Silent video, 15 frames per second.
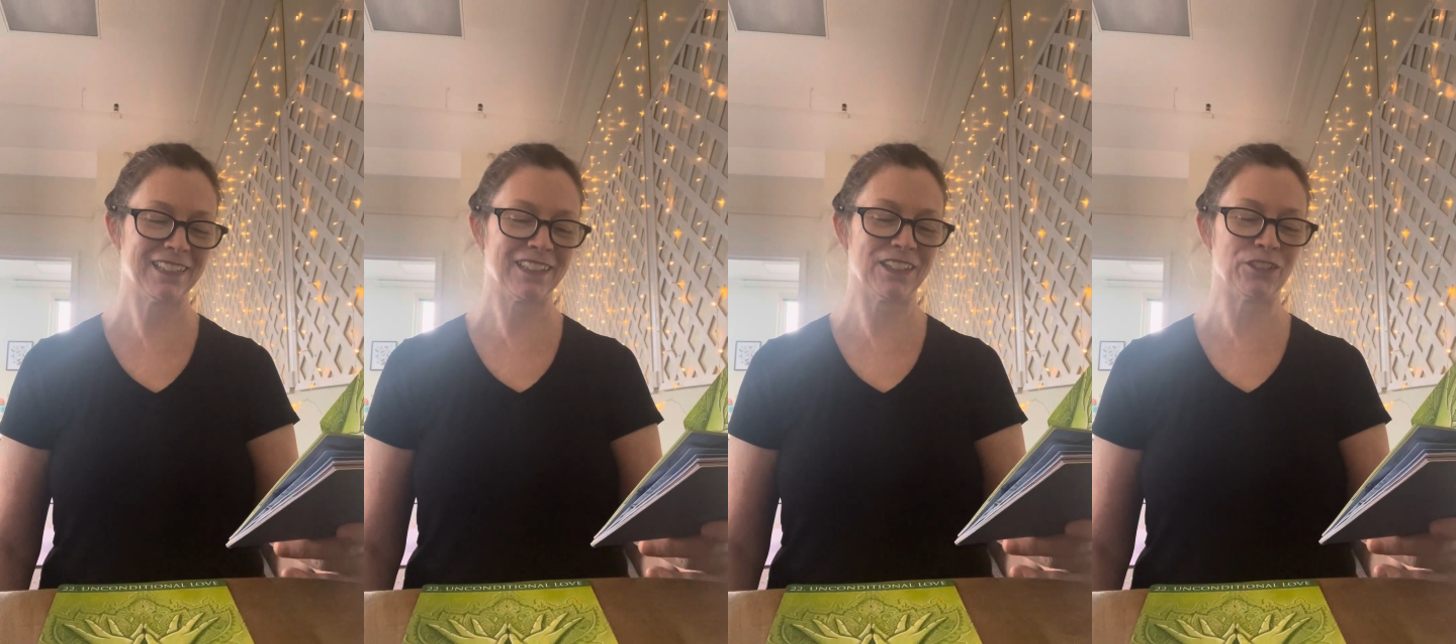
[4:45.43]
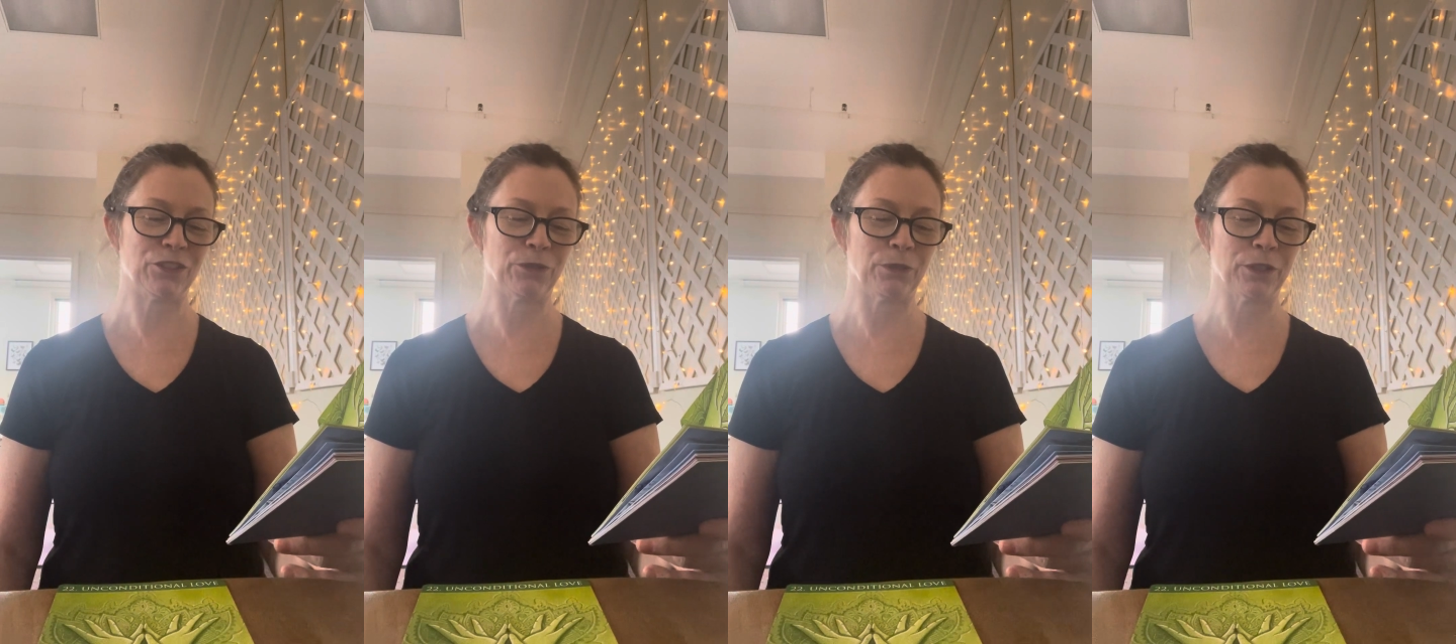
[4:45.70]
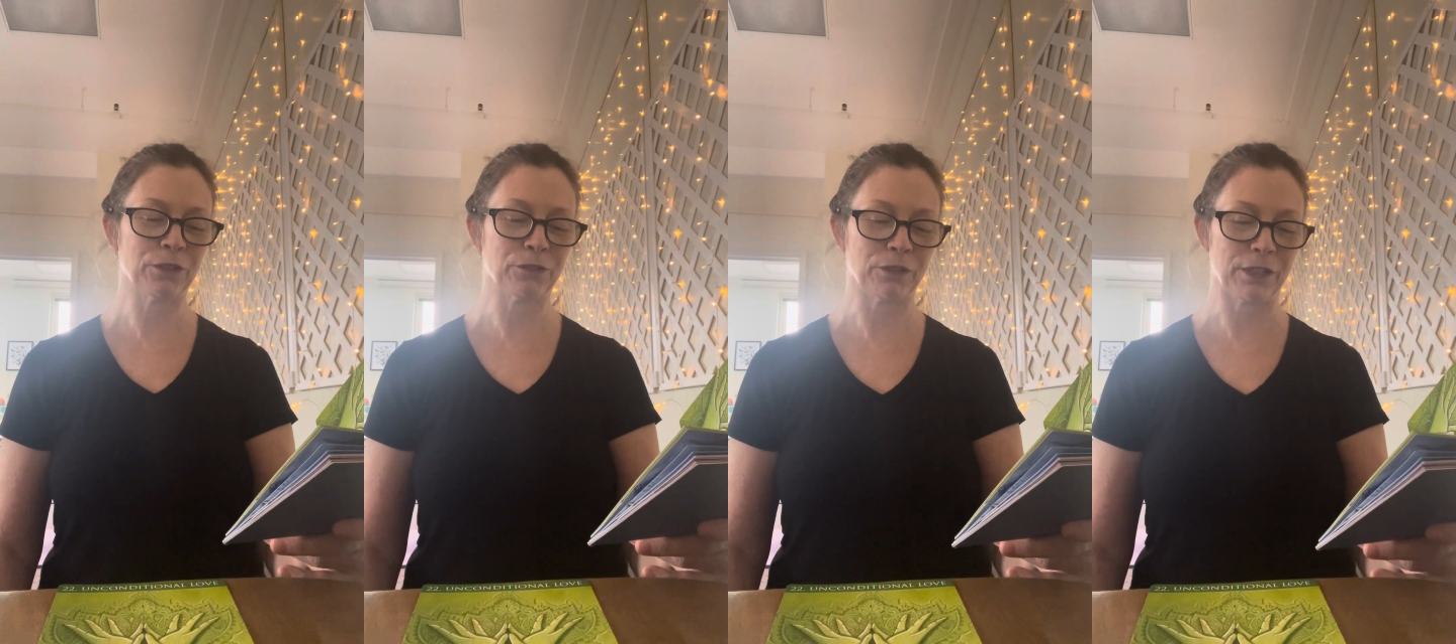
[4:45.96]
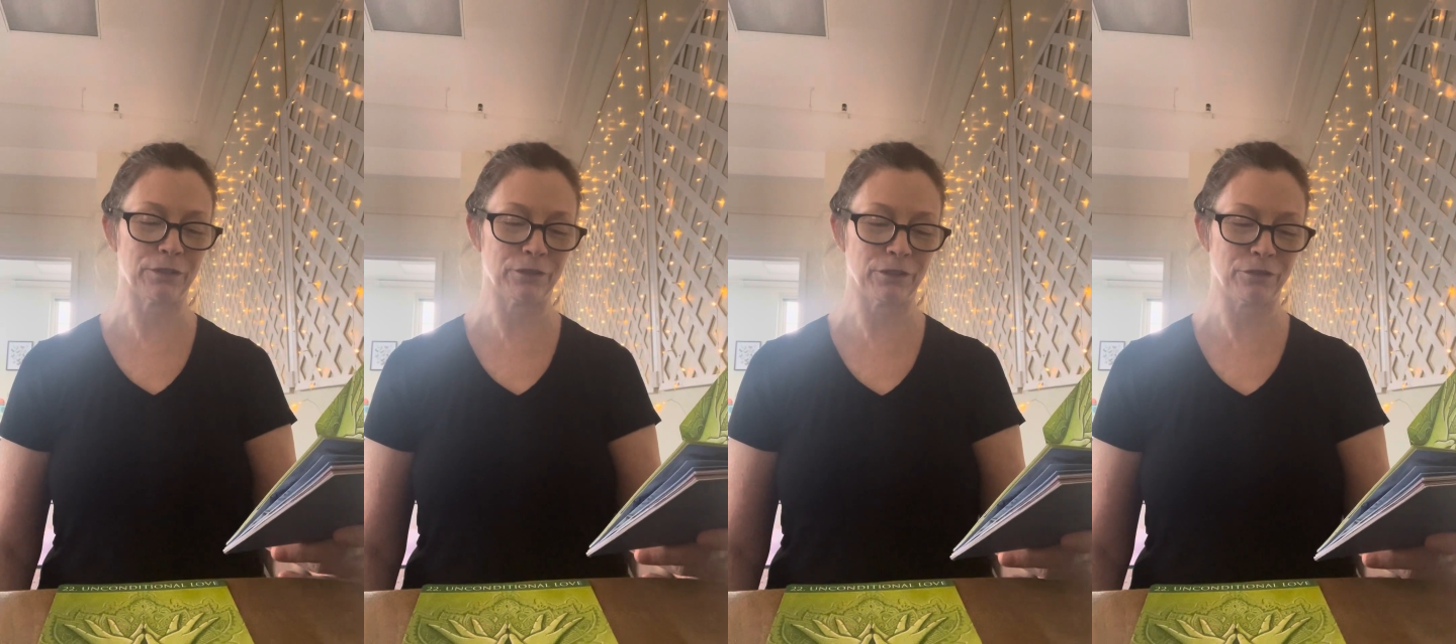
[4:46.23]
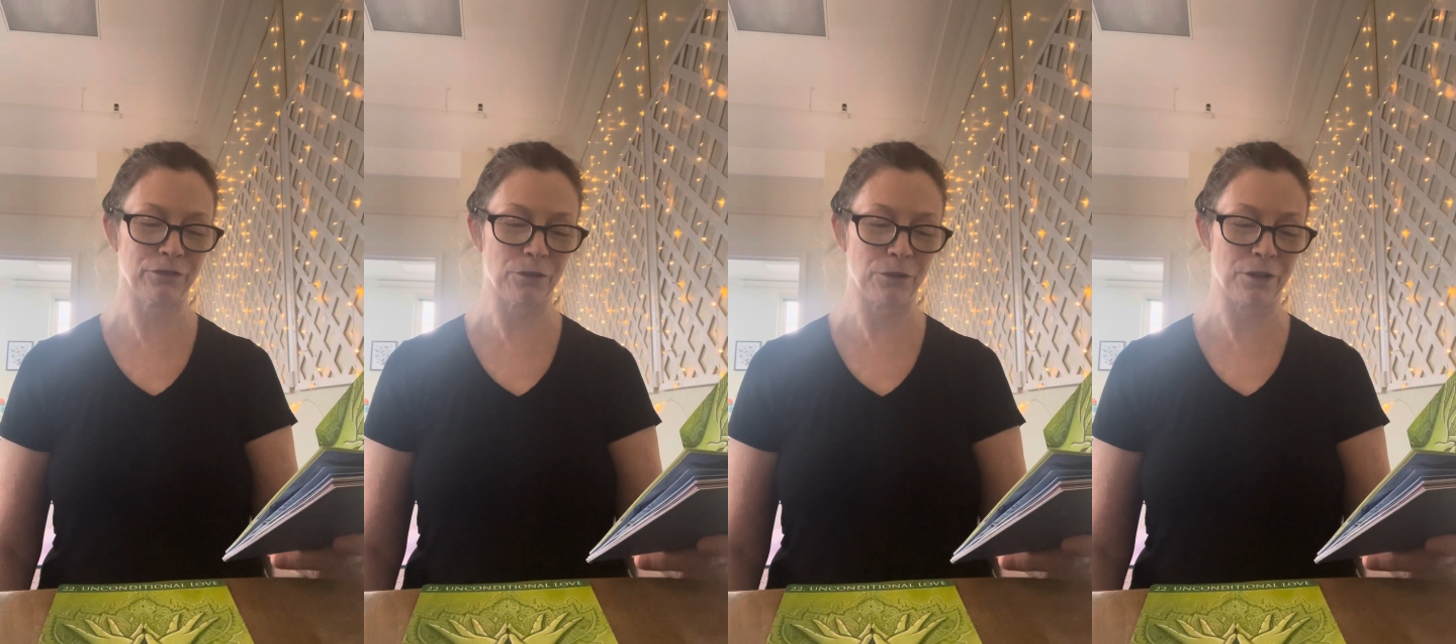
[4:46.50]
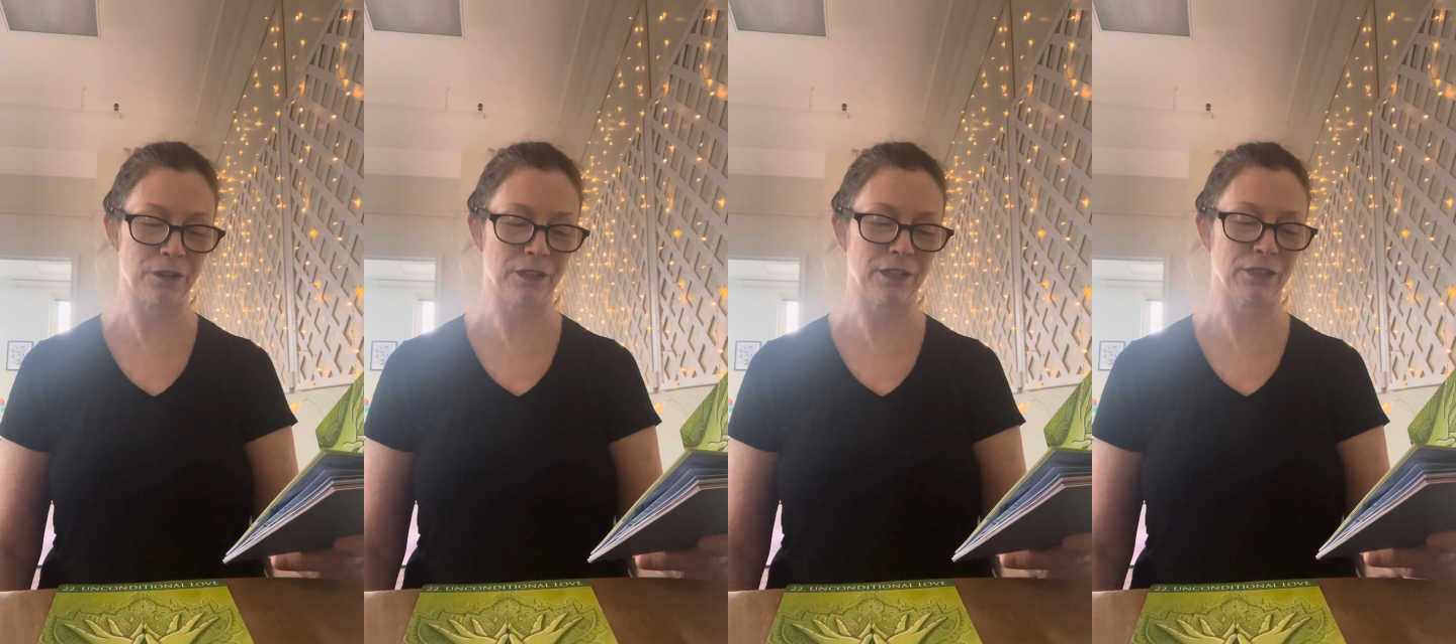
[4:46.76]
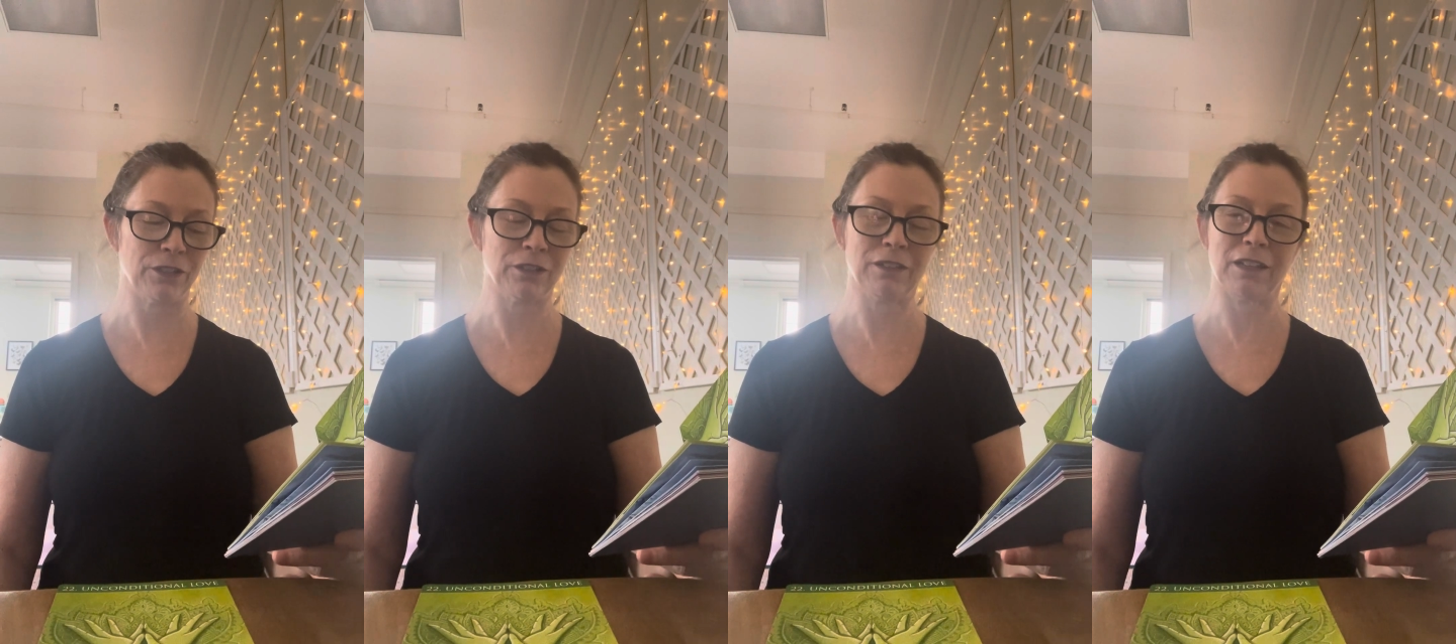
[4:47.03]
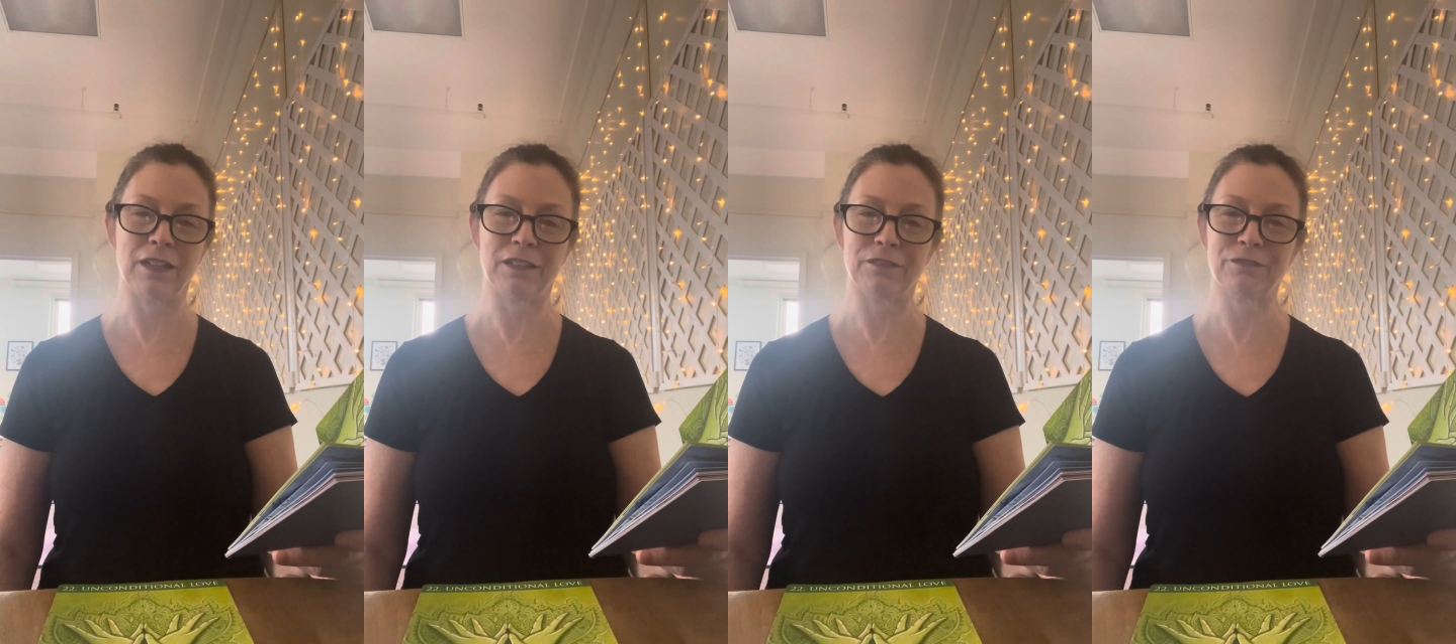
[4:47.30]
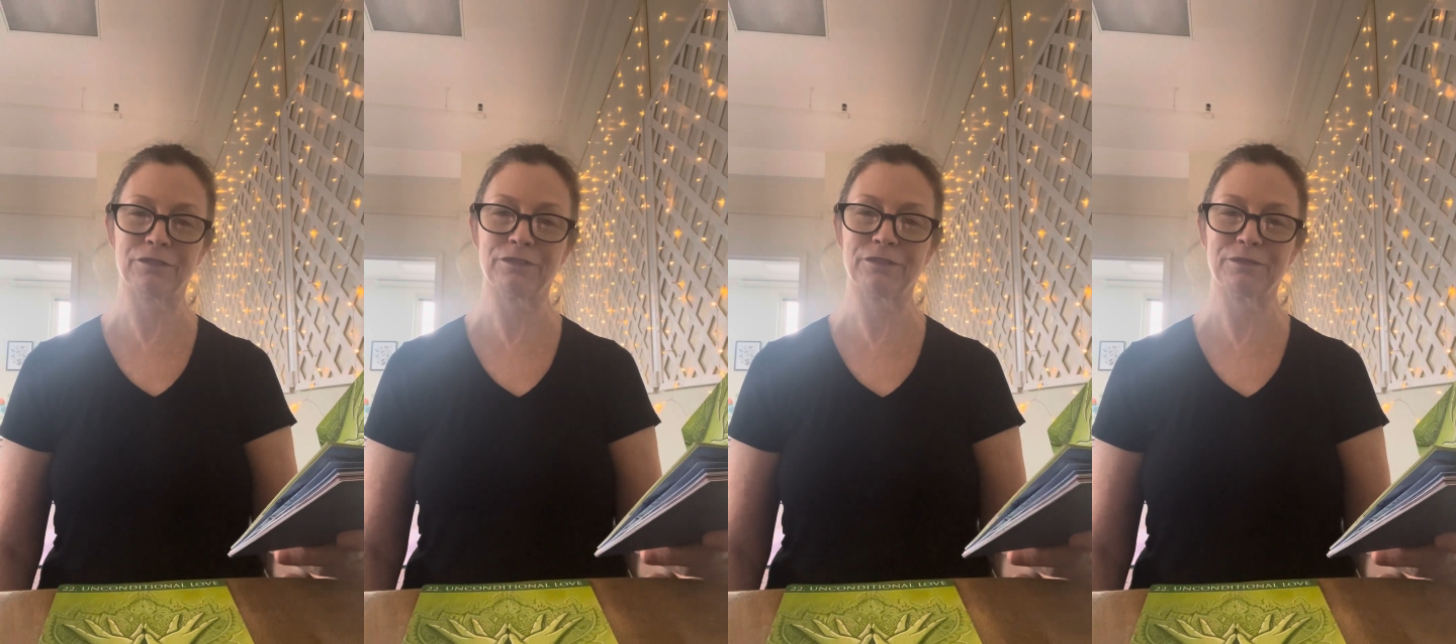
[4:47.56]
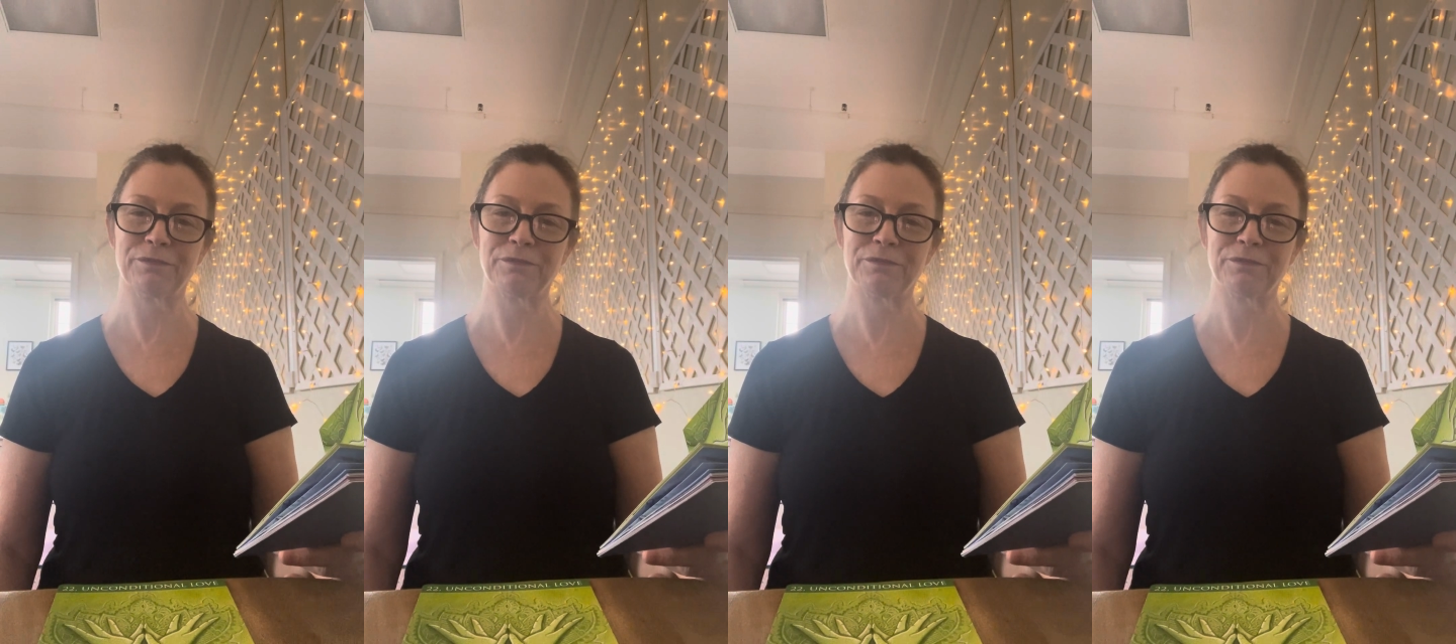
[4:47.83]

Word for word: that you are grateful for in your life.